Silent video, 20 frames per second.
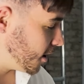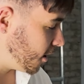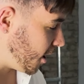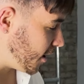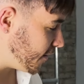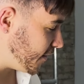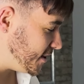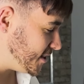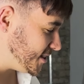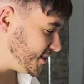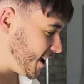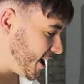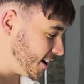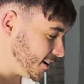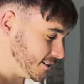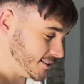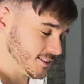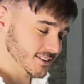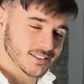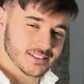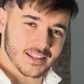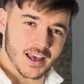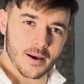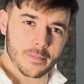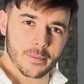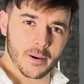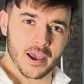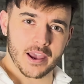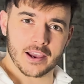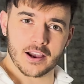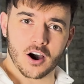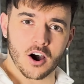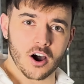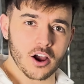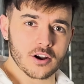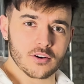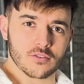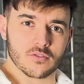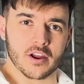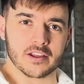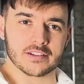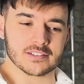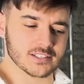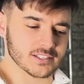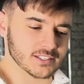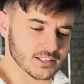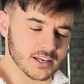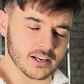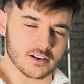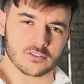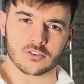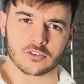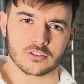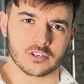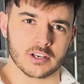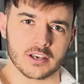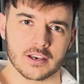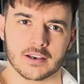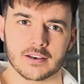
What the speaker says: like these tenants that are paying higher rents year on year.